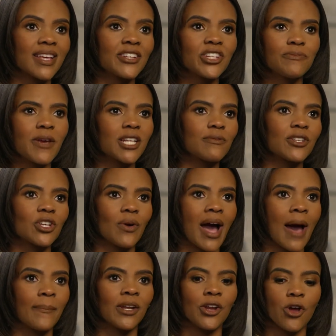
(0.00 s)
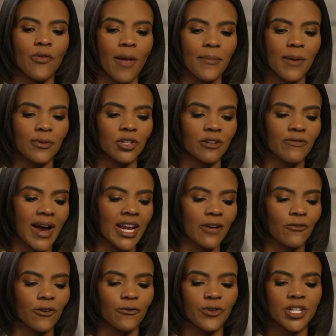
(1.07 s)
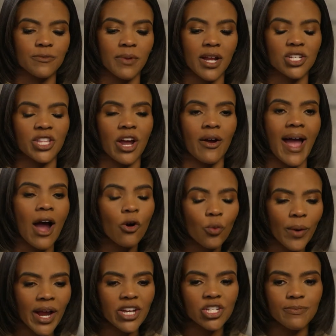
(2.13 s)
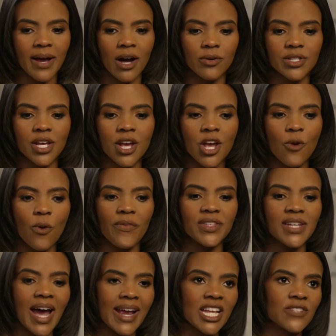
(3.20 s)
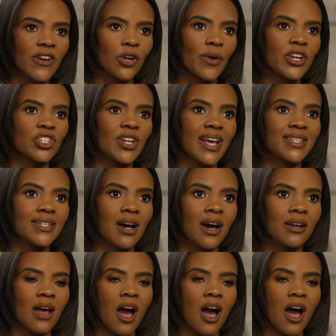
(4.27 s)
It just makes me so happy to know that people are fighting for free speech. They're outraged about what the Zionist Federation has done.